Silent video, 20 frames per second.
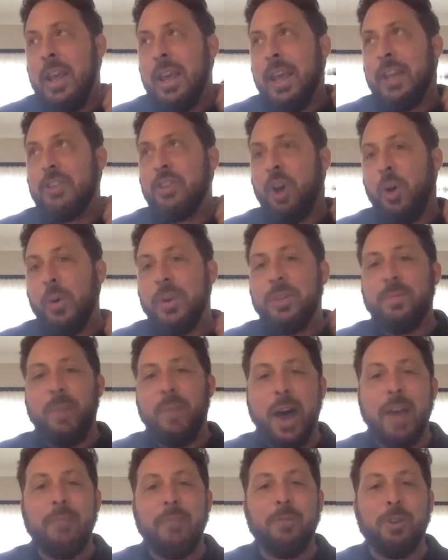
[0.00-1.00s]
it's always
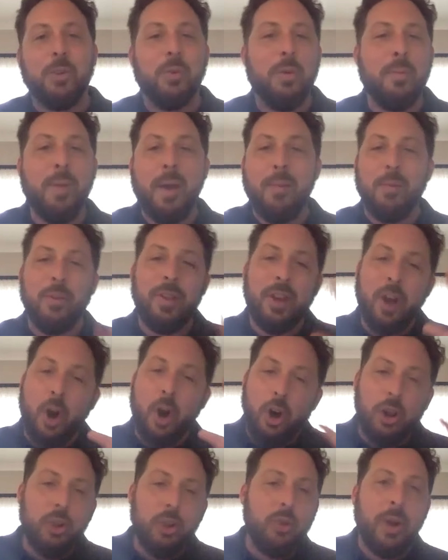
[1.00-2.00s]
mindful to remember that
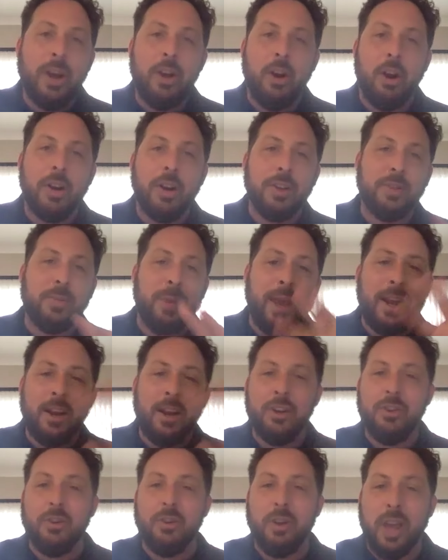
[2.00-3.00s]
all great art is made
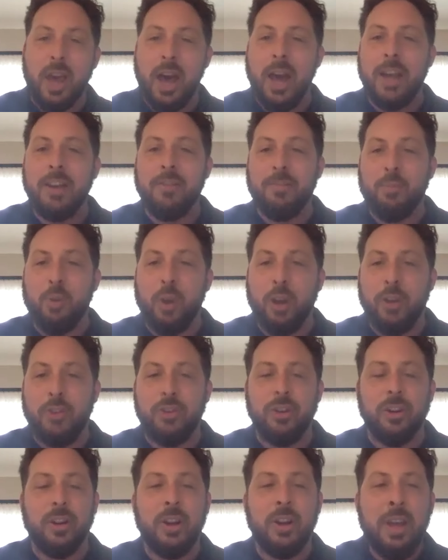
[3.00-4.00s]
under a kind of
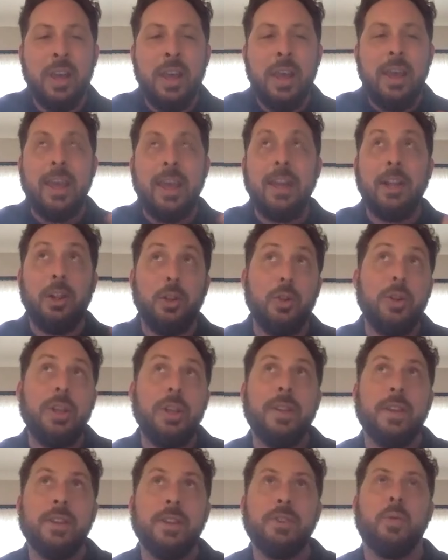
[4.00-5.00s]
pressure,
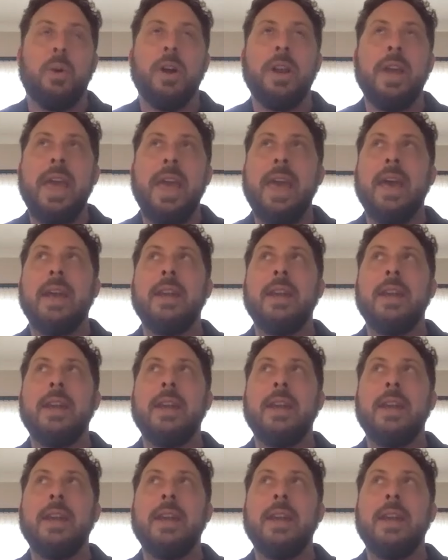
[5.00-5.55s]
including this one. And